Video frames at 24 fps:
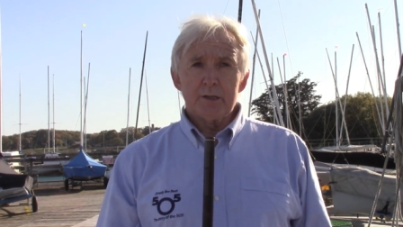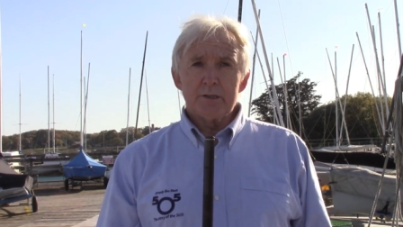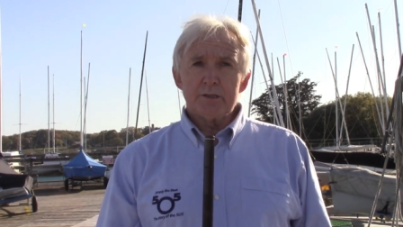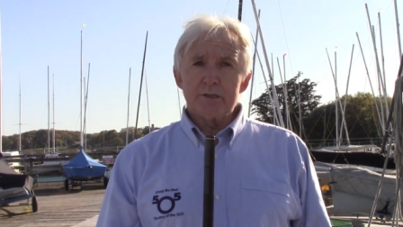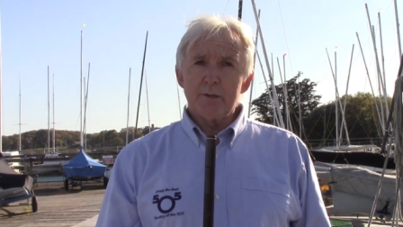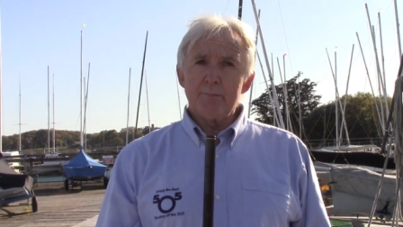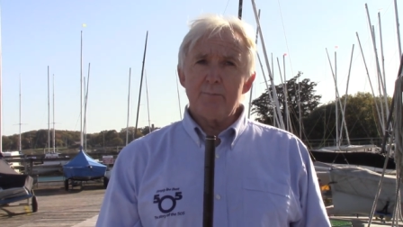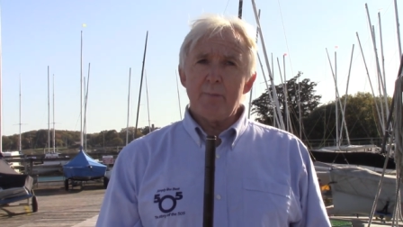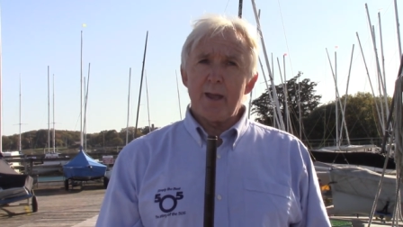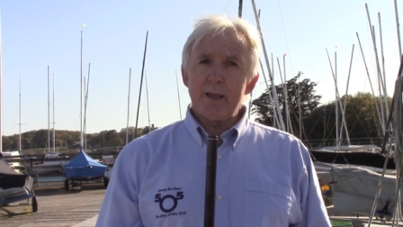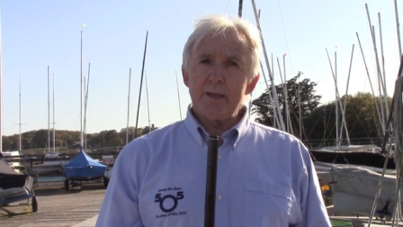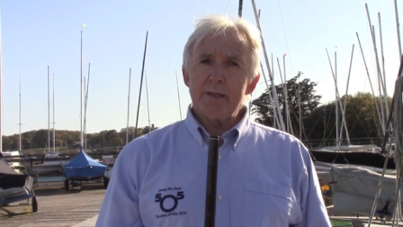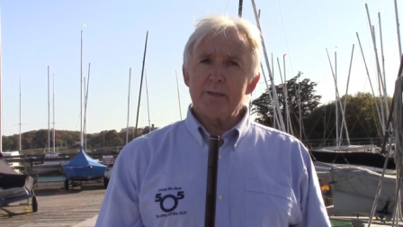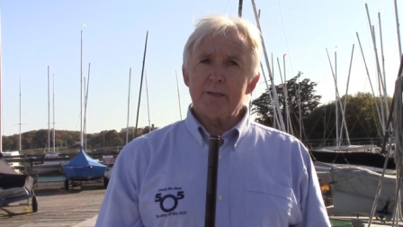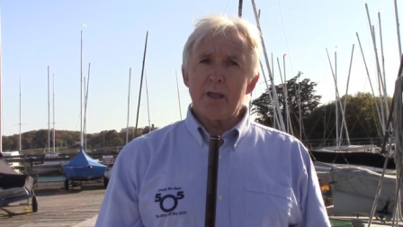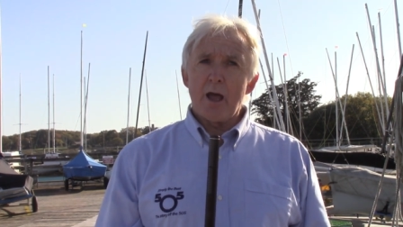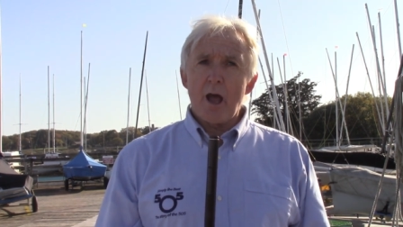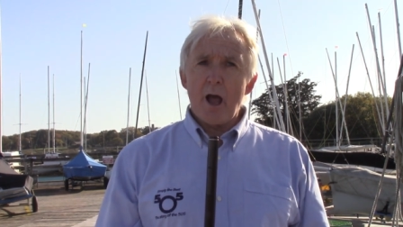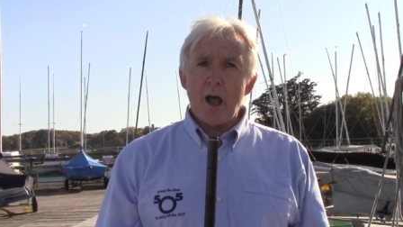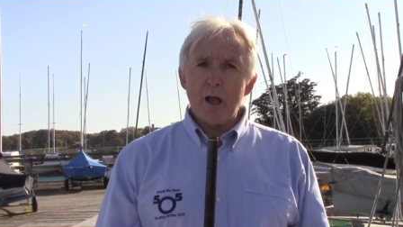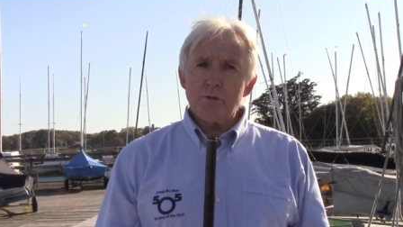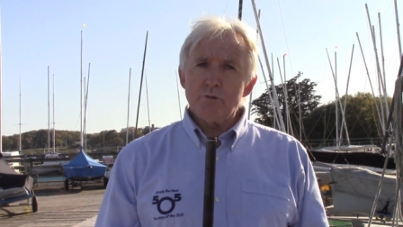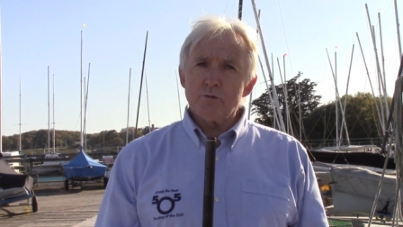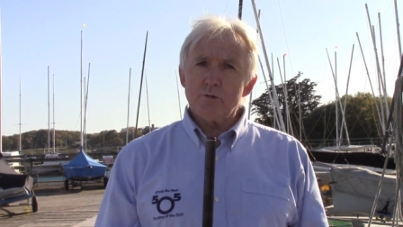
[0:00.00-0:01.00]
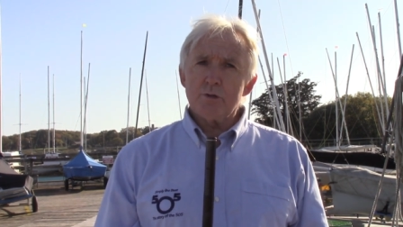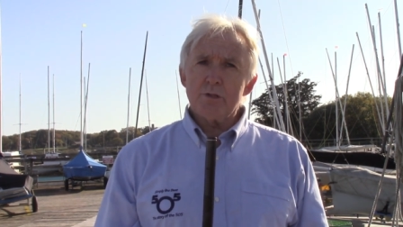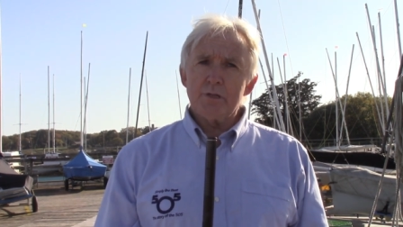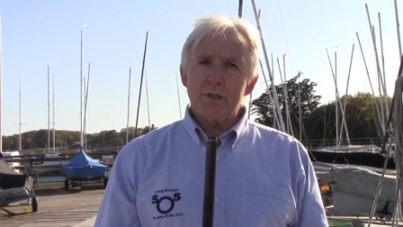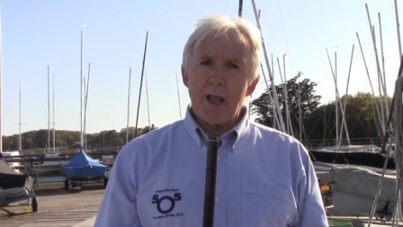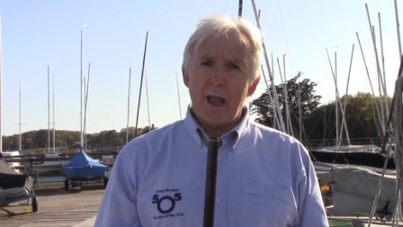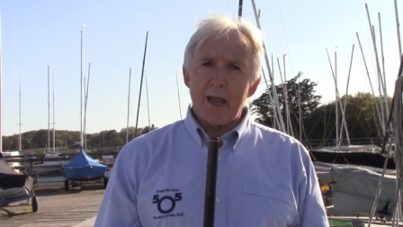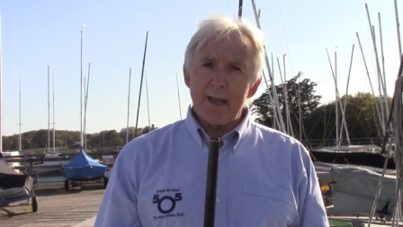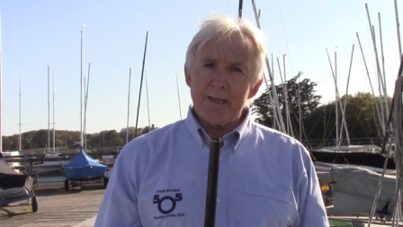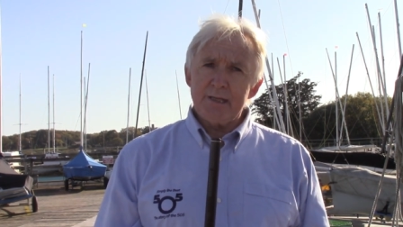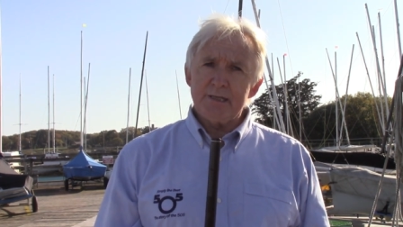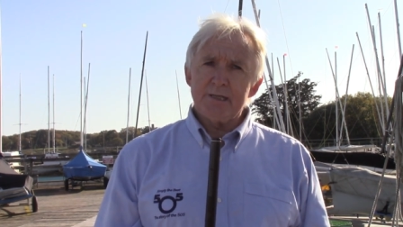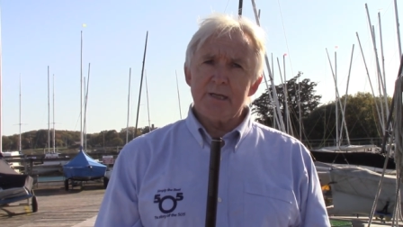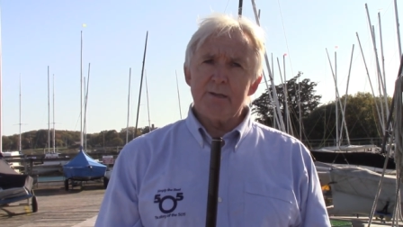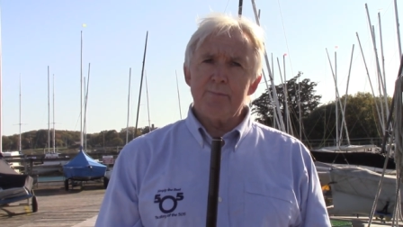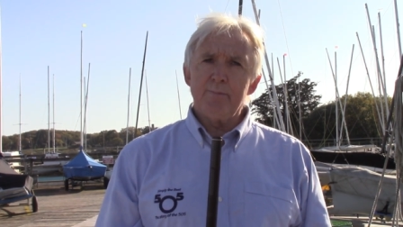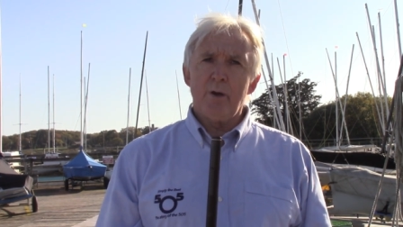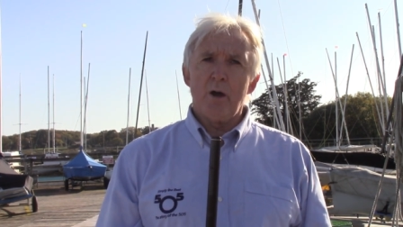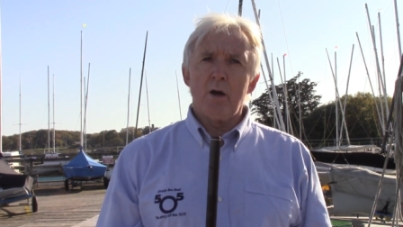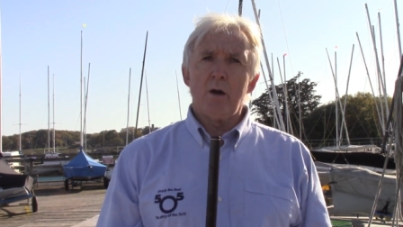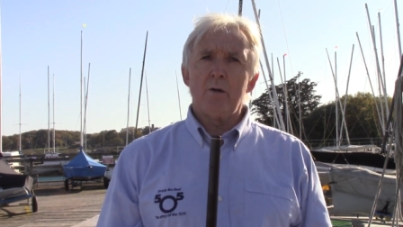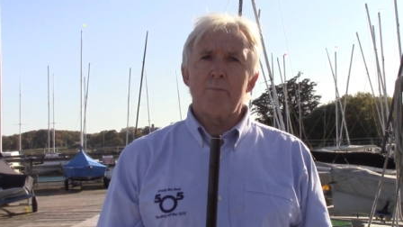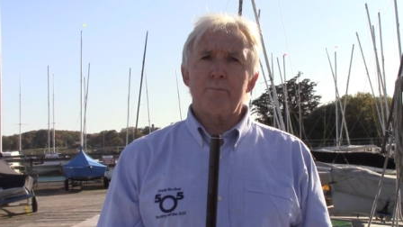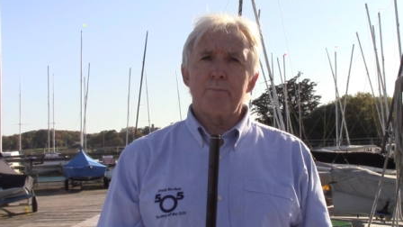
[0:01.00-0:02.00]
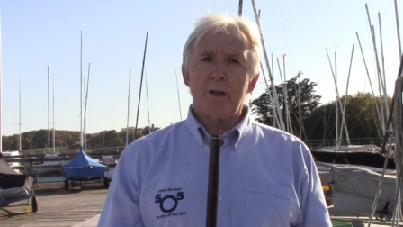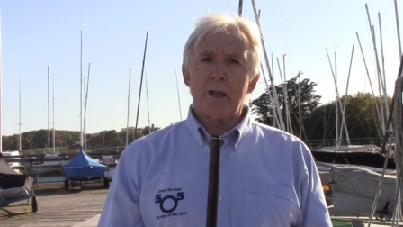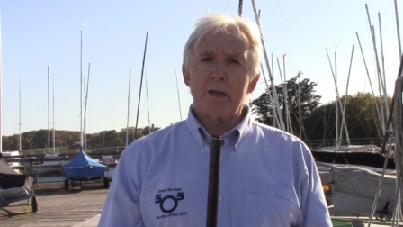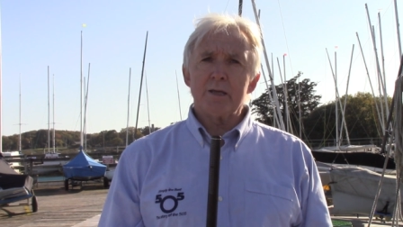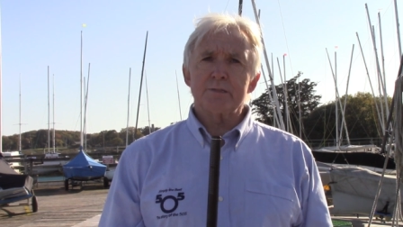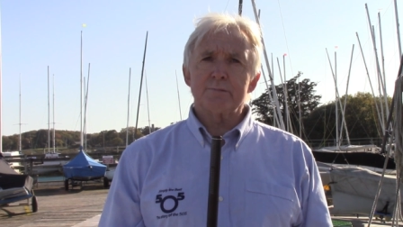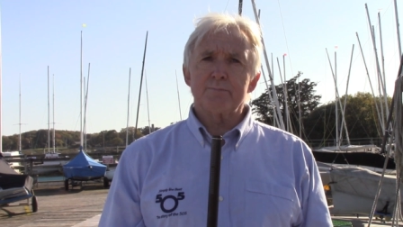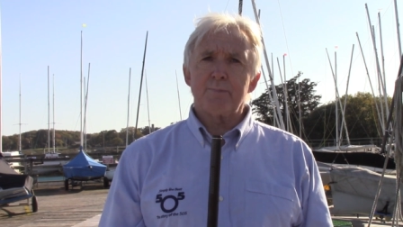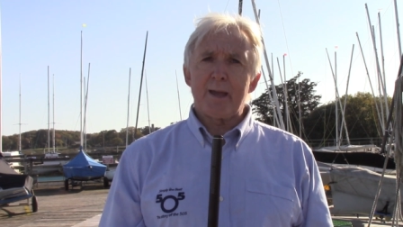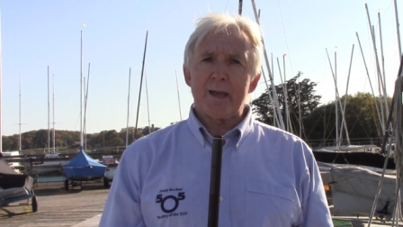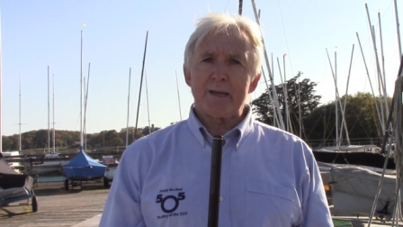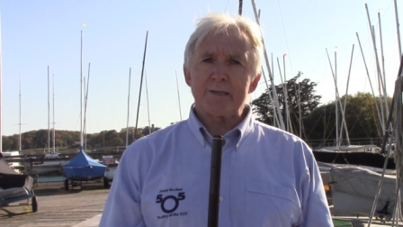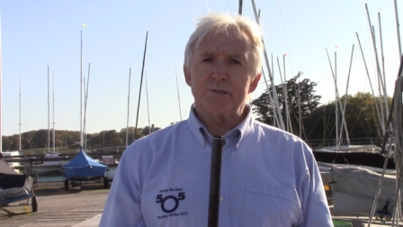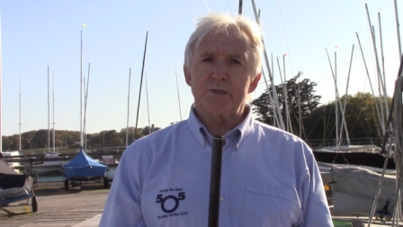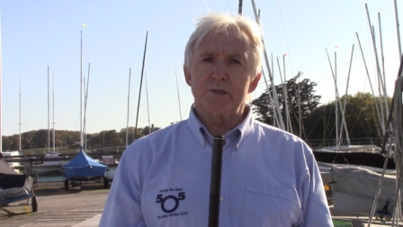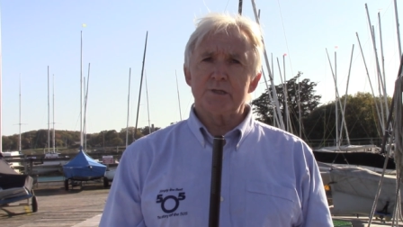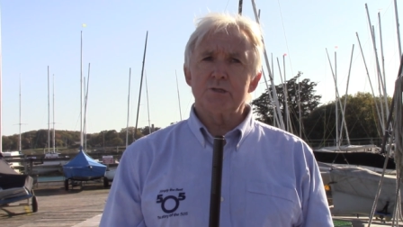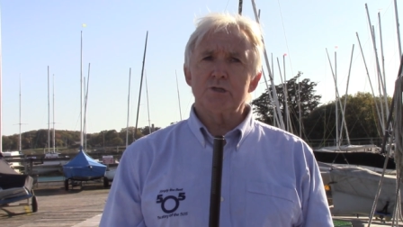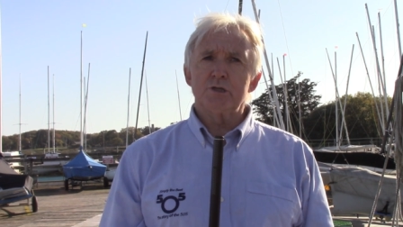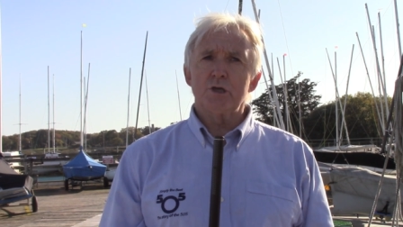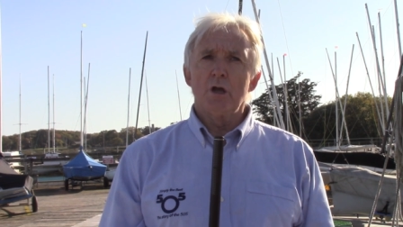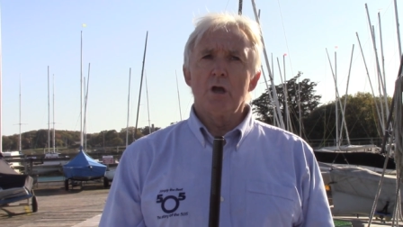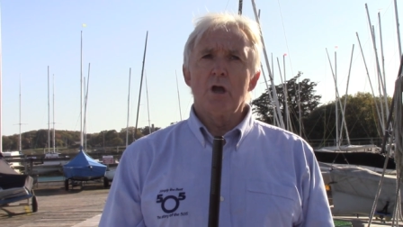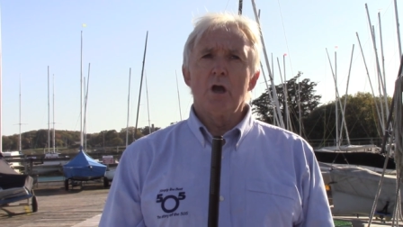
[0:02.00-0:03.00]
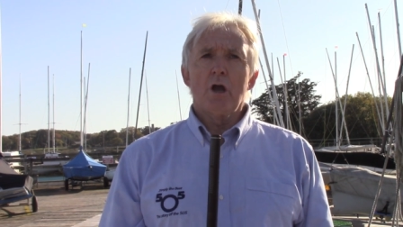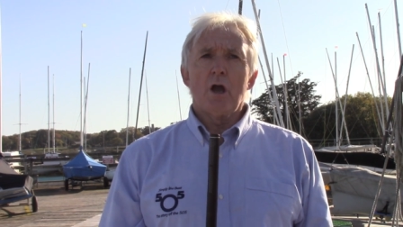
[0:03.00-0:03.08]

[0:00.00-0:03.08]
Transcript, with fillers: to make the 180 mile plus passage